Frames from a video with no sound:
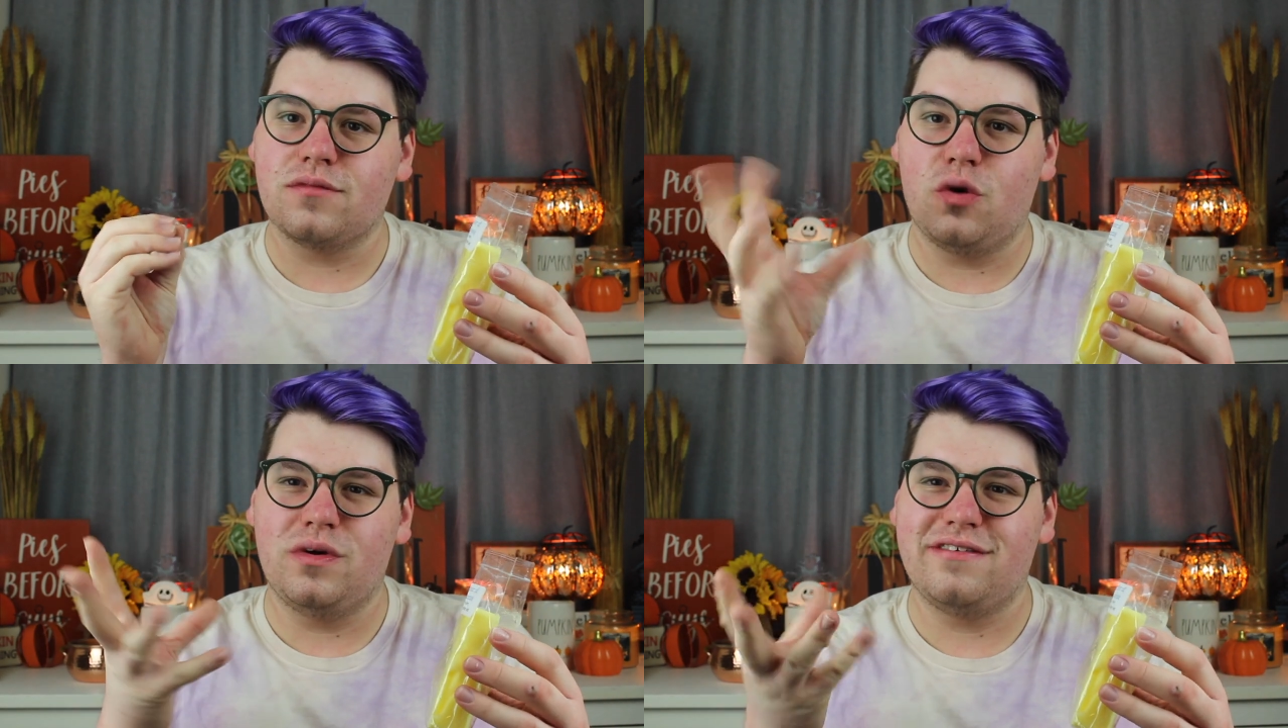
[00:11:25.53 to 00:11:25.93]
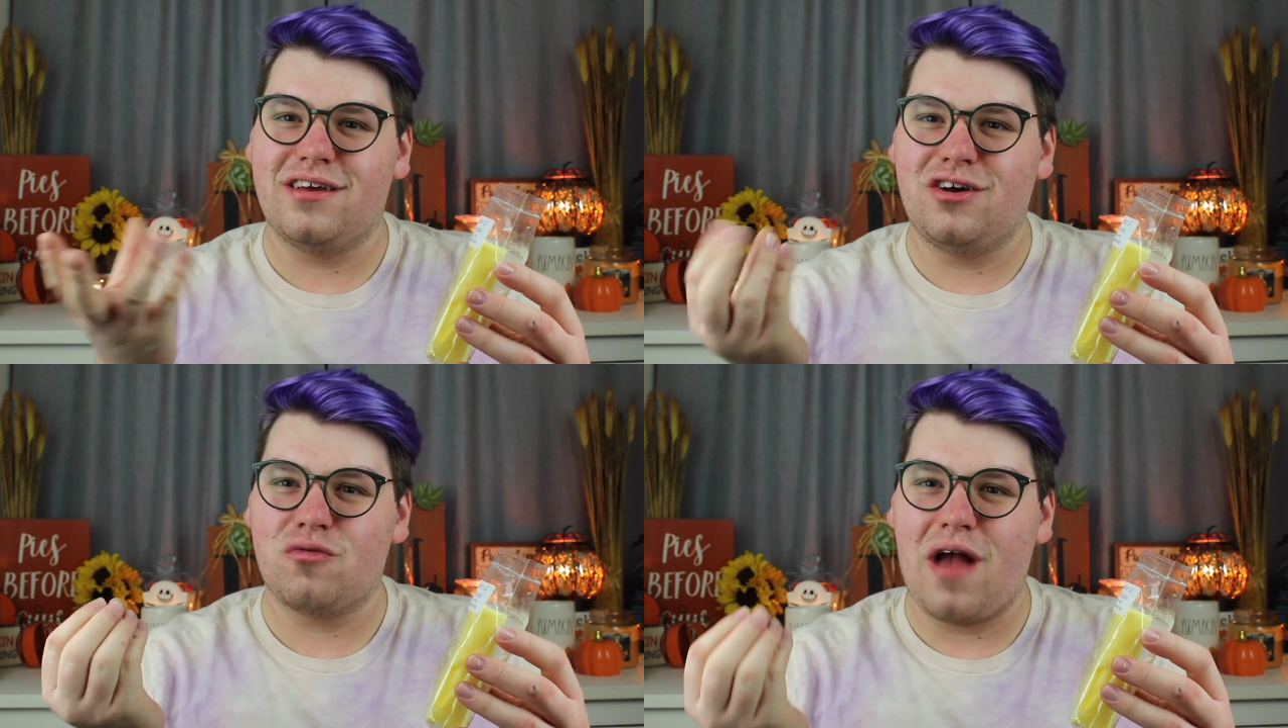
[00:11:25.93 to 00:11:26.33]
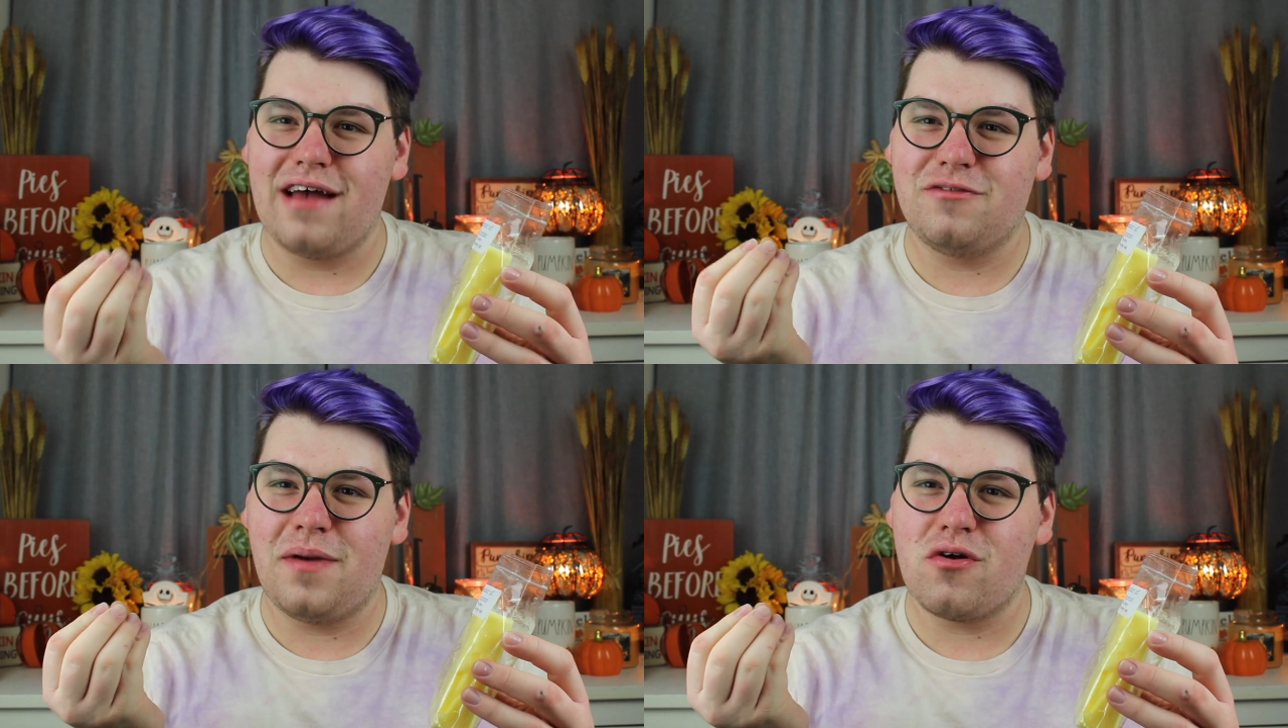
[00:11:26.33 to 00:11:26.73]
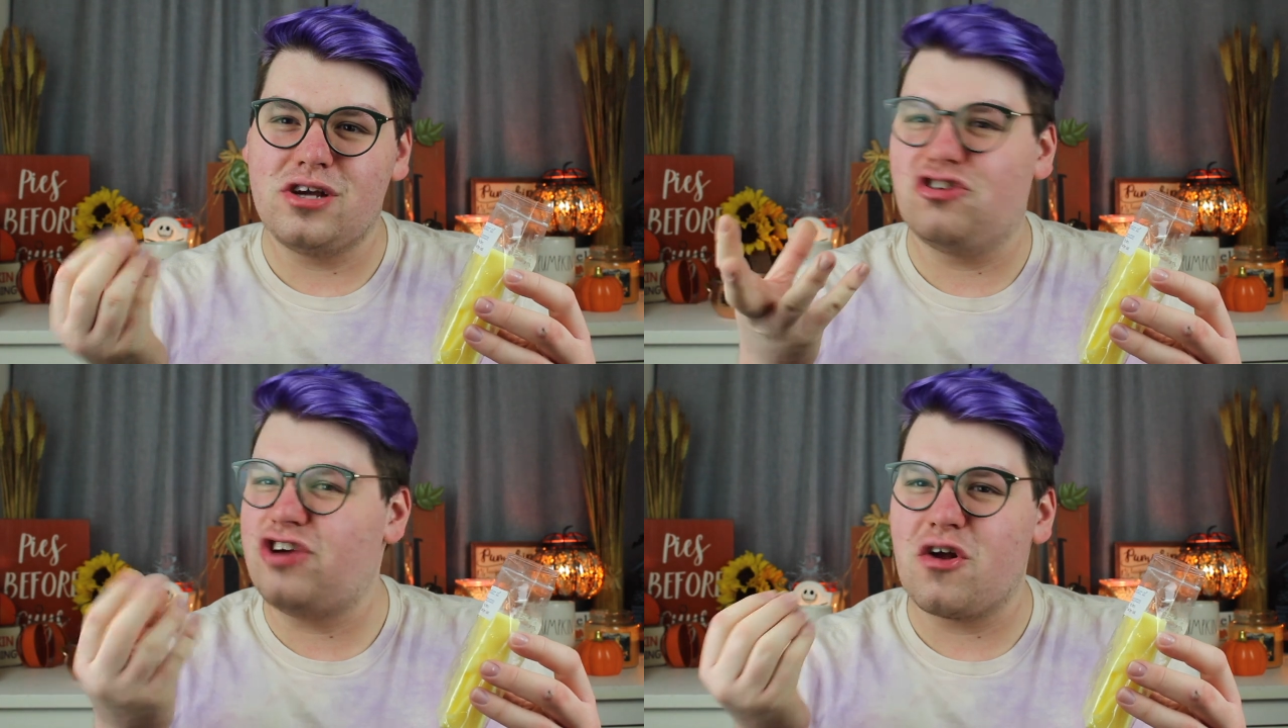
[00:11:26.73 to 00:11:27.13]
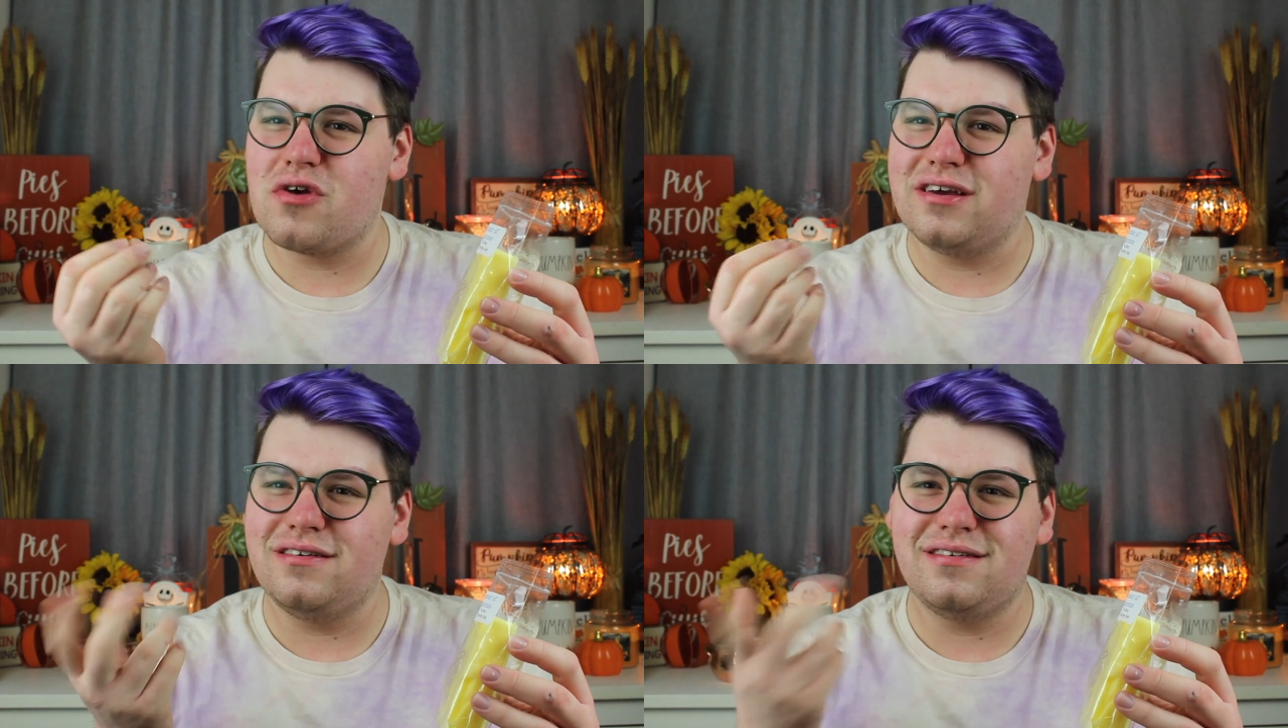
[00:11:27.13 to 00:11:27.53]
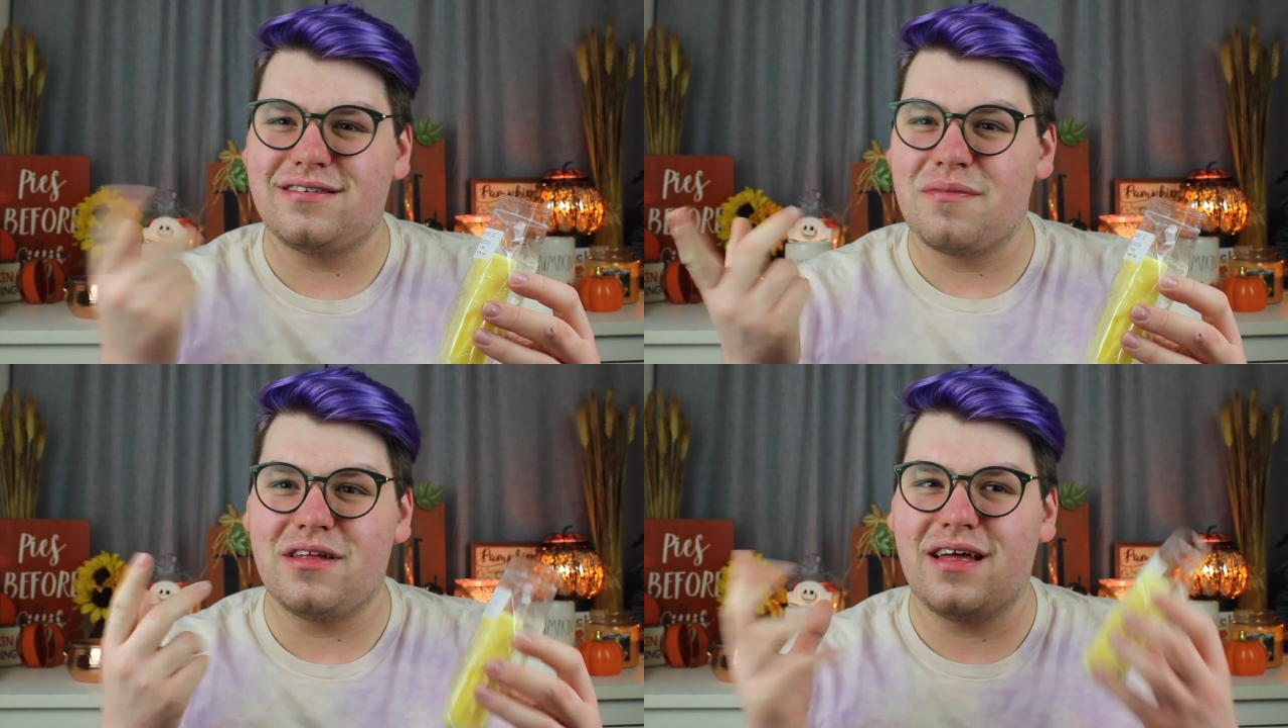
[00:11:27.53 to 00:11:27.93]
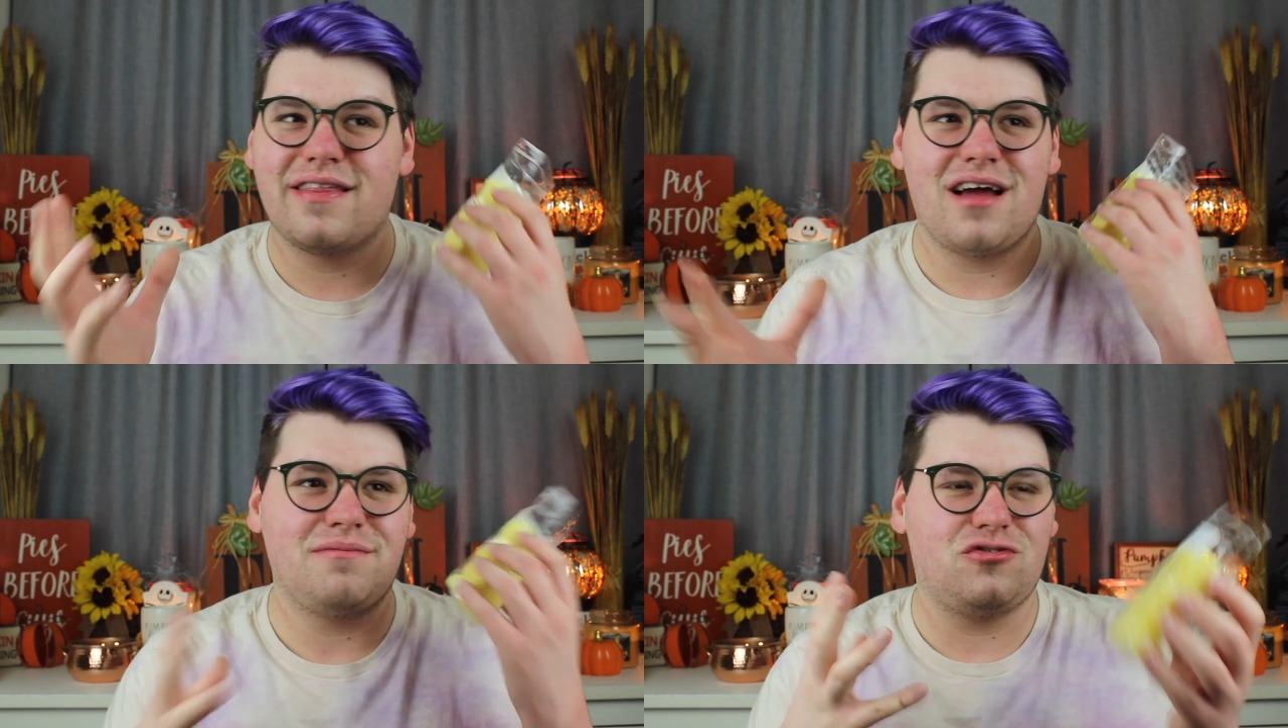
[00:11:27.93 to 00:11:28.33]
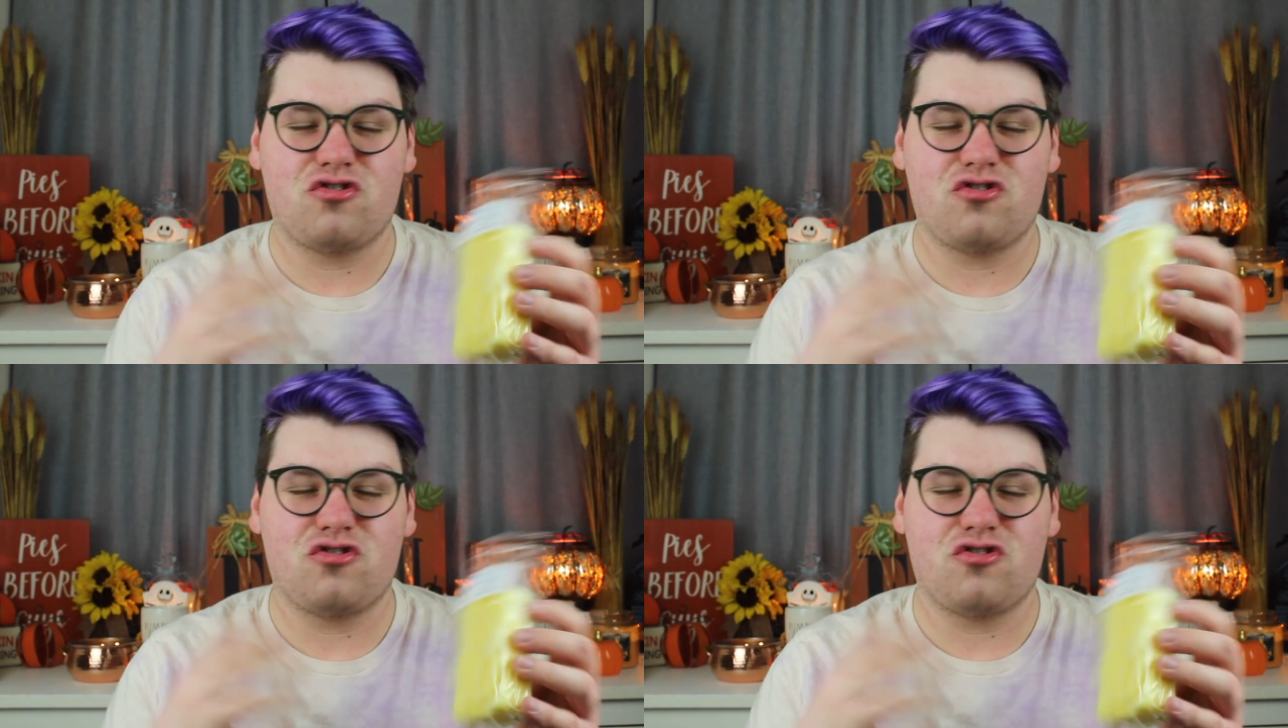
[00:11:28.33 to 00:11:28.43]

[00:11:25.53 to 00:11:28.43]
what is it, a raspberry, cherry, something like that,